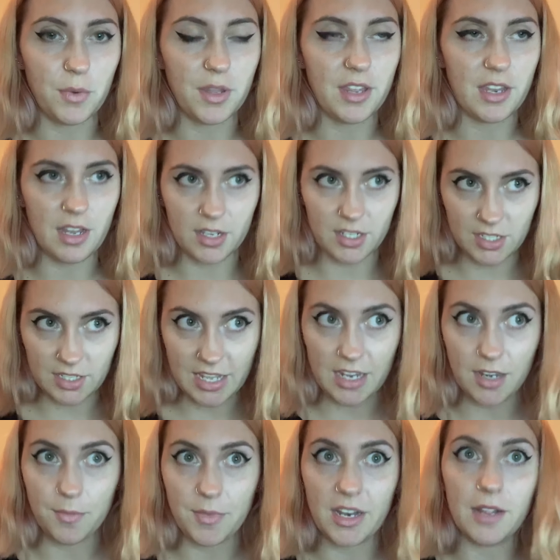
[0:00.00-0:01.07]
with it, and I'll get to that
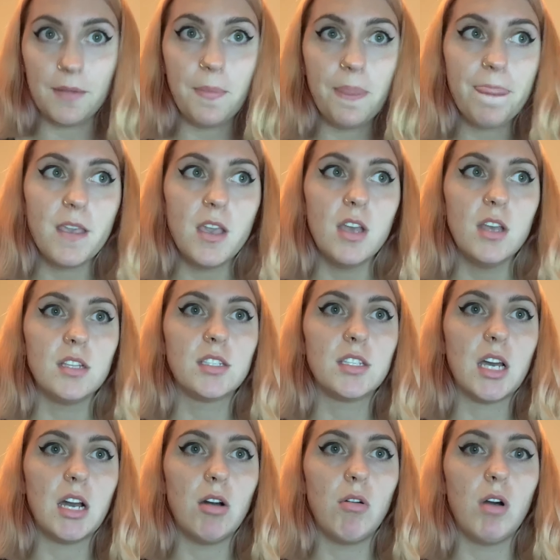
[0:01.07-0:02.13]
in a minute.
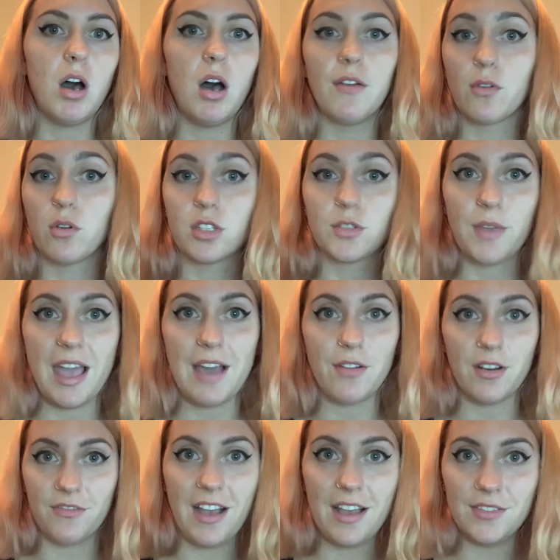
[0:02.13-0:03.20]
So of course we have
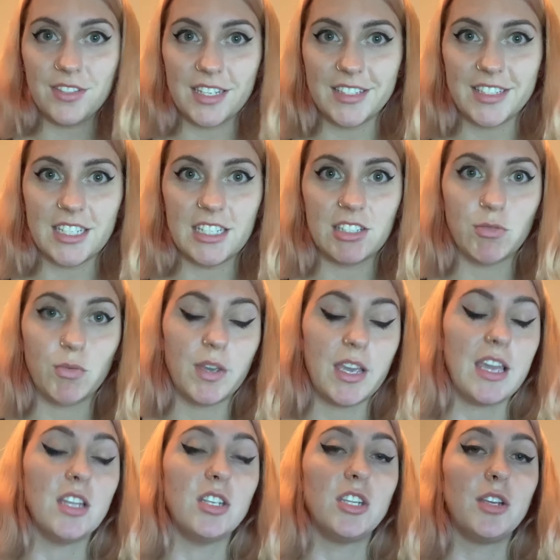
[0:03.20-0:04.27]
our 5 senses.
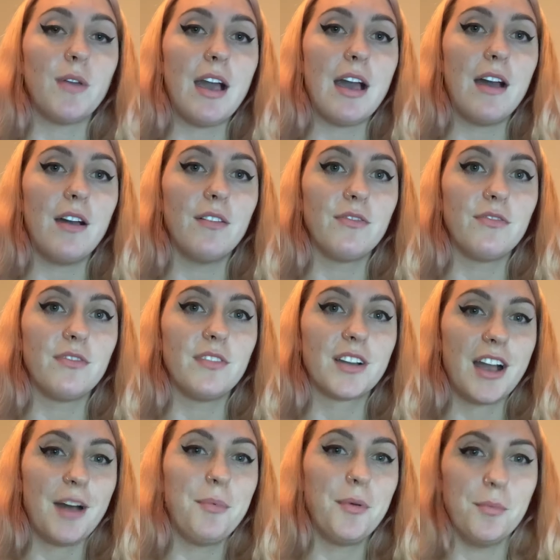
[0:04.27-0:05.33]
We do have a
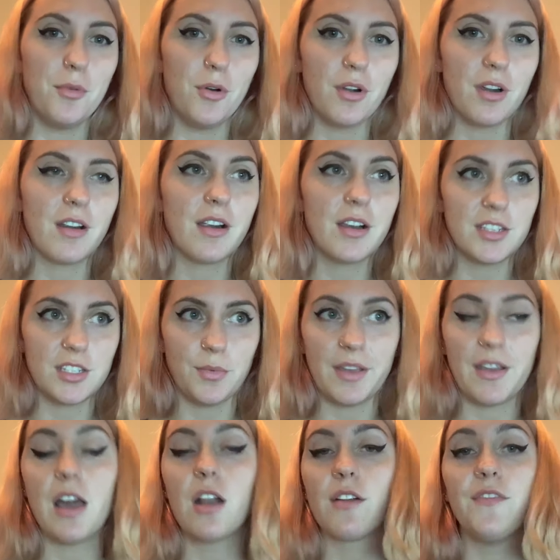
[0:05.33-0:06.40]
couple more. So we
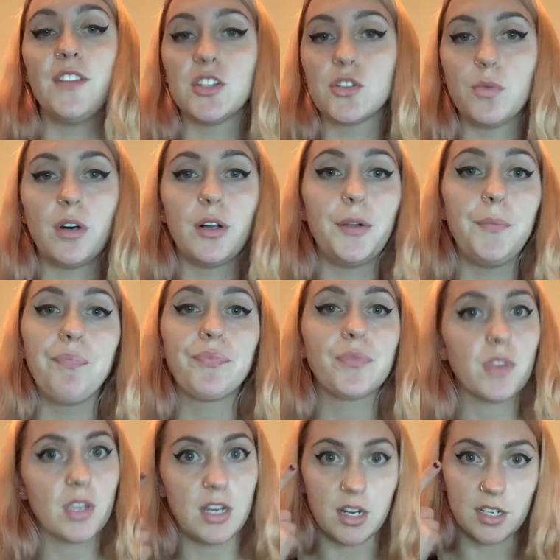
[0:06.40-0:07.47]
got our visual,
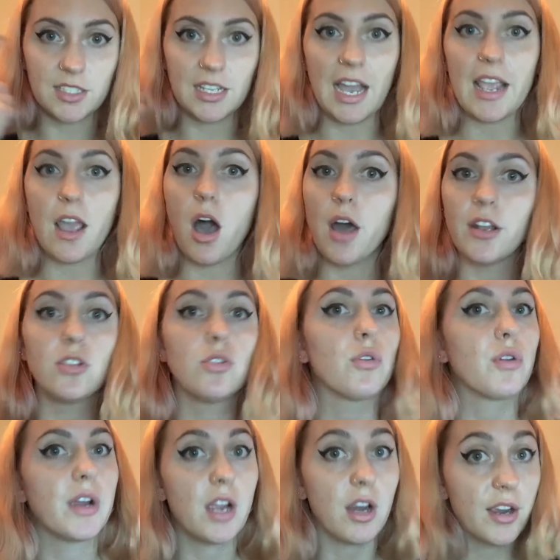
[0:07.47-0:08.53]
our sight,
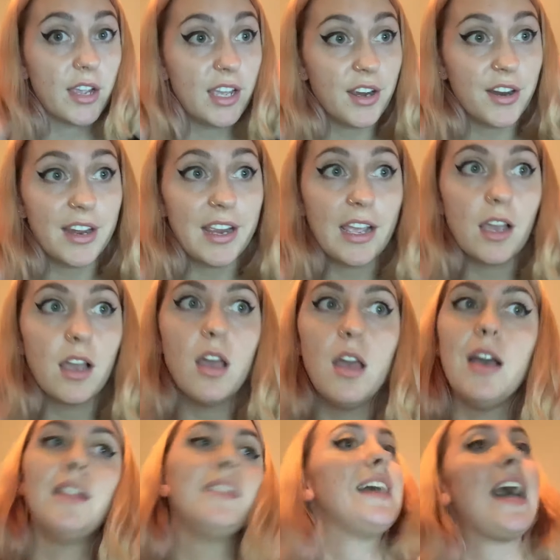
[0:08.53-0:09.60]
auditory, our hearing,
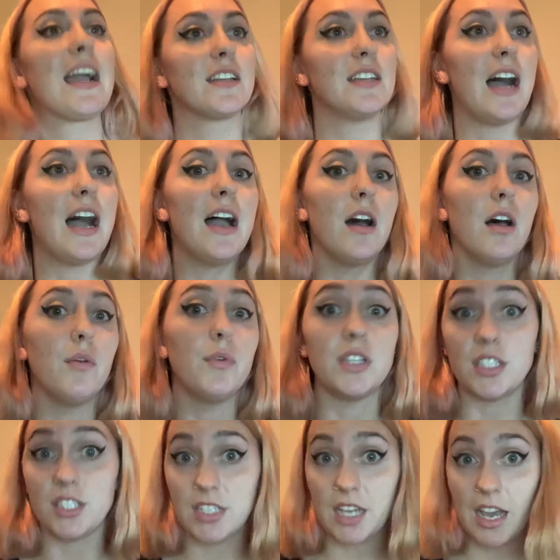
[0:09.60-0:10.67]
tactile, which
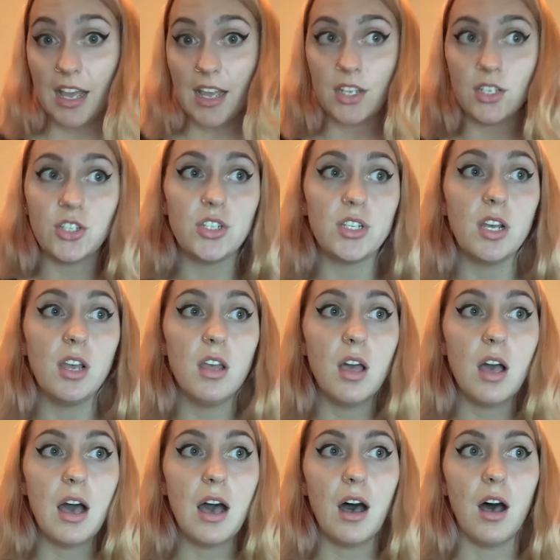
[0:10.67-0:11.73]
is touch,
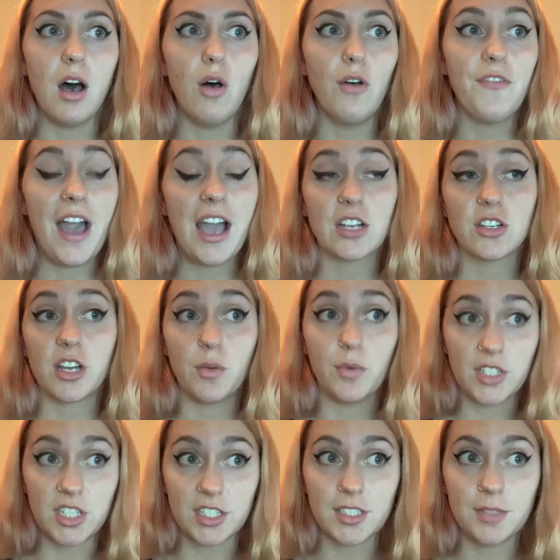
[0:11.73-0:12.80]
olfactory,
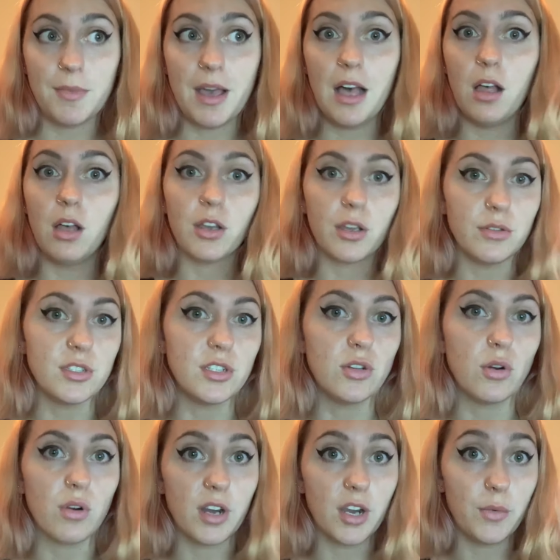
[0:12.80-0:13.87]
which is smell,
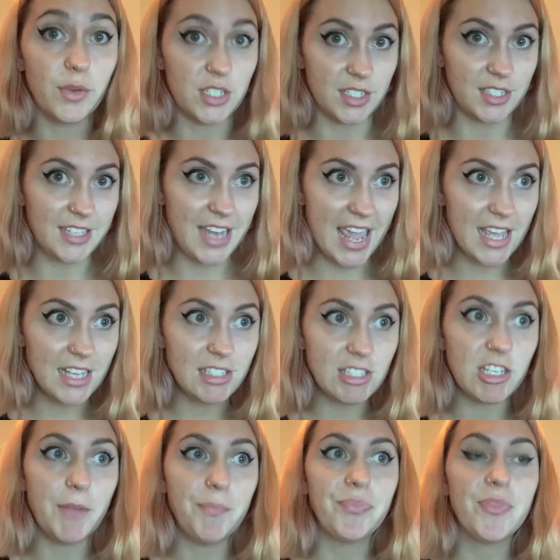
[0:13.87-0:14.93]
gustatory, which is
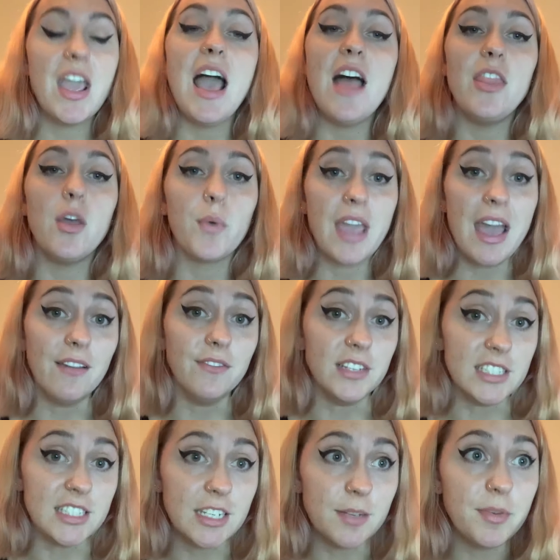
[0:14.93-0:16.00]
taste, and then we have
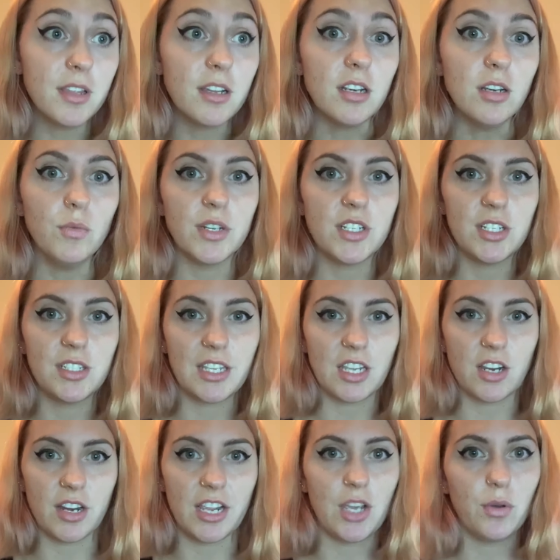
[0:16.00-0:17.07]
vestibular, which is like
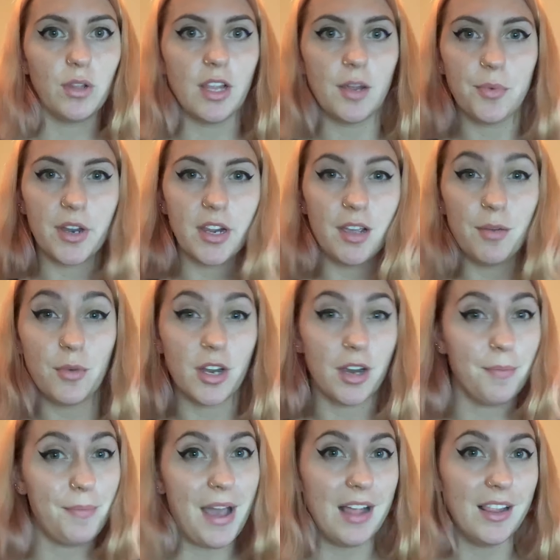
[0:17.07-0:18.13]
your equilibrium or your
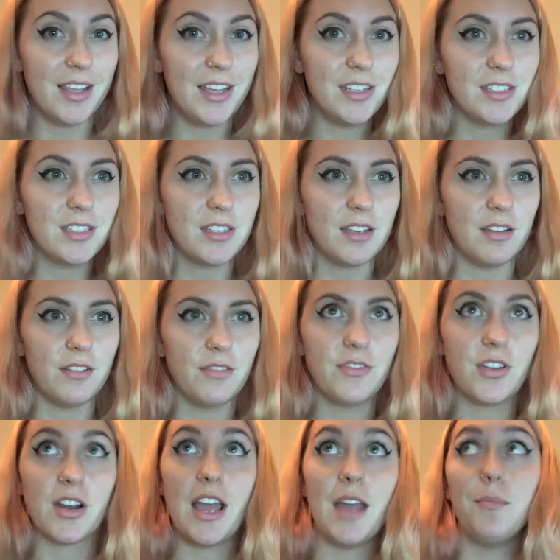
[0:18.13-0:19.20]
balance of
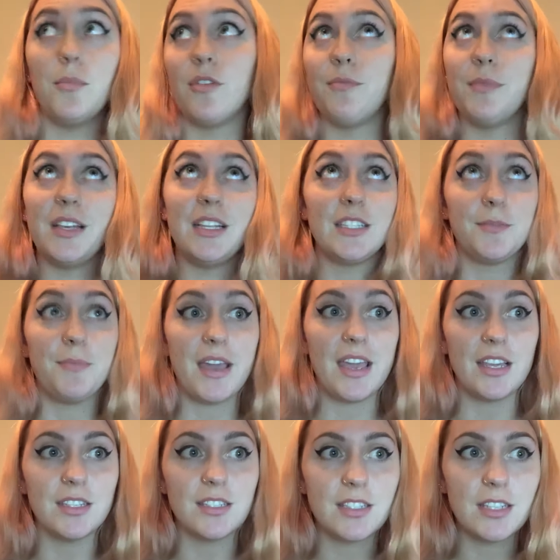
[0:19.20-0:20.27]
your head movement in
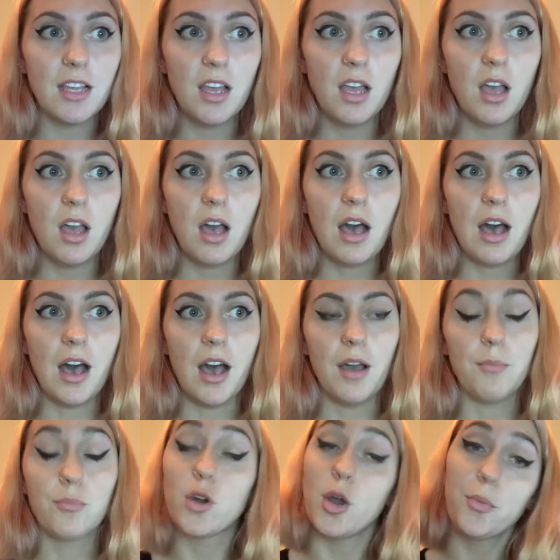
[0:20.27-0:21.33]
space,
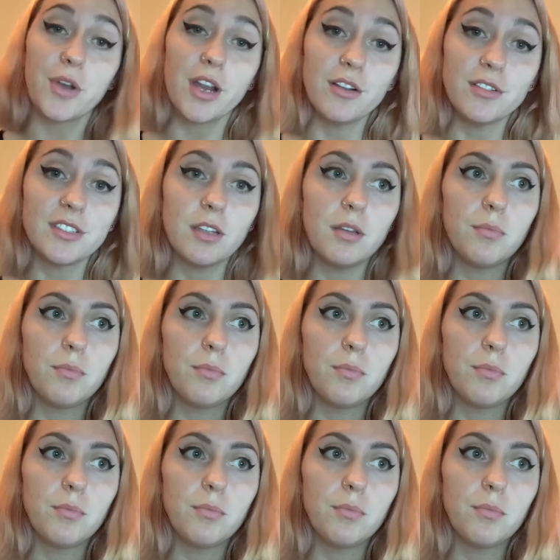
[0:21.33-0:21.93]
proprioception,